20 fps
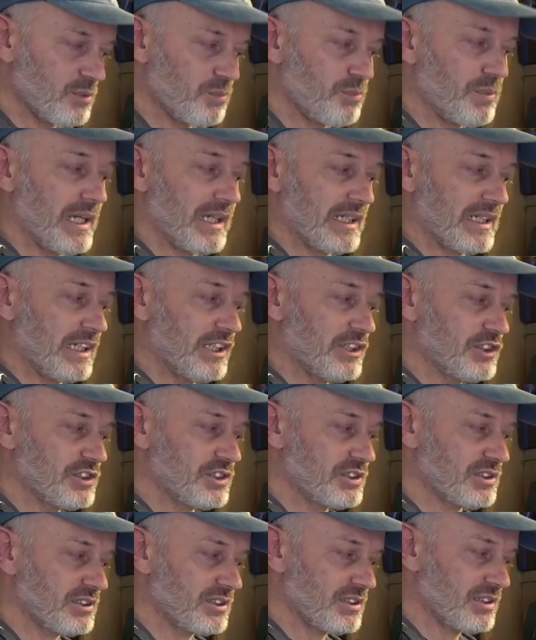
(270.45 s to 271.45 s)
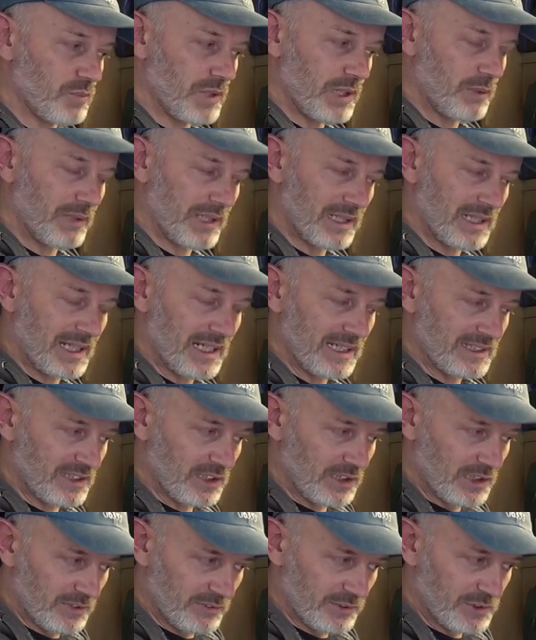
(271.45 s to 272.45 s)
package where we can hand
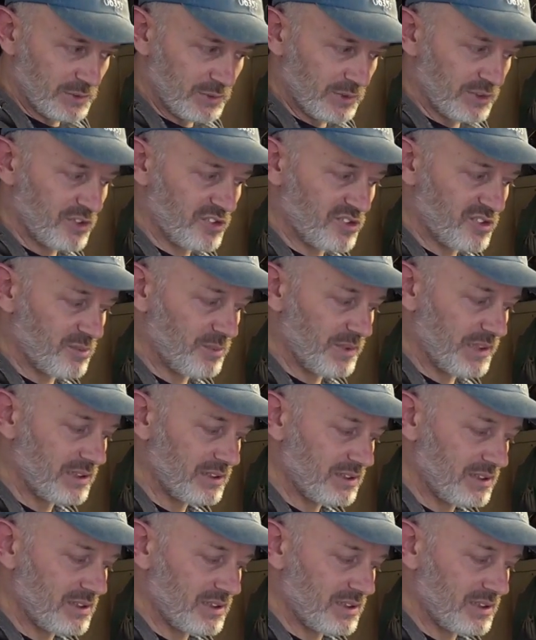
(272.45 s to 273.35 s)
it over to a customer.